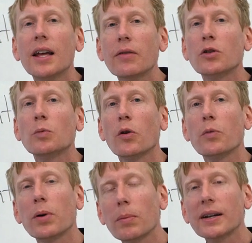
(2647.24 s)
even though
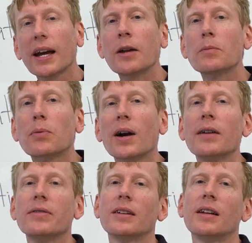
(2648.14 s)
both public and
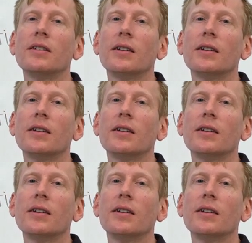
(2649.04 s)
private